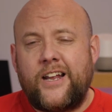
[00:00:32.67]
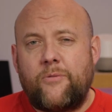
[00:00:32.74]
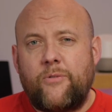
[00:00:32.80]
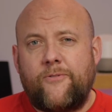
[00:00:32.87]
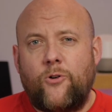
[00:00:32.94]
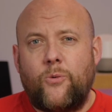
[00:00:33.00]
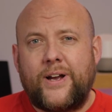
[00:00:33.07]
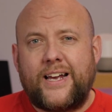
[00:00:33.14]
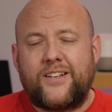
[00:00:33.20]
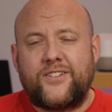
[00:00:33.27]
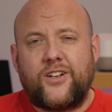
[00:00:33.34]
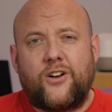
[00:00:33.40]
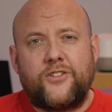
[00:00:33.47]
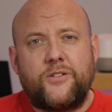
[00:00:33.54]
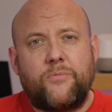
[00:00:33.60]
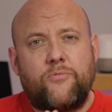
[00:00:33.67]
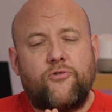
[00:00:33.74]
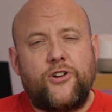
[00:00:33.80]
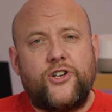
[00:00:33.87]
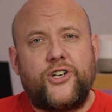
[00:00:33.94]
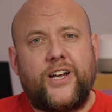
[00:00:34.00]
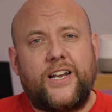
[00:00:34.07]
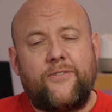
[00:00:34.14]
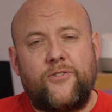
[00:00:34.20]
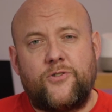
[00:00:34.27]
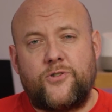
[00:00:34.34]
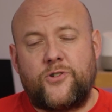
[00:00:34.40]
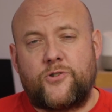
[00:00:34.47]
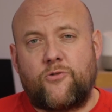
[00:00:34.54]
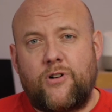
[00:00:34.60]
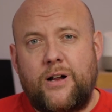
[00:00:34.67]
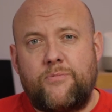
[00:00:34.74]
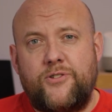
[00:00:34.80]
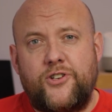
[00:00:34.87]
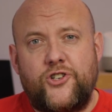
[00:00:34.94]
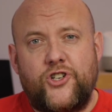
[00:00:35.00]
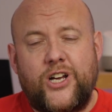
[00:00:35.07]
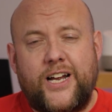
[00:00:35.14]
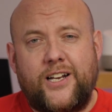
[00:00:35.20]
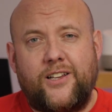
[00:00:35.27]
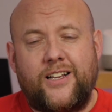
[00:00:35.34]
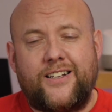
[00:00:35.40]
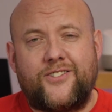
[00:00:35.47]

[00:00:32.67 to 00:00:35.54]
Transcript: Now before we get started, appreciate if you subscribe to this channel,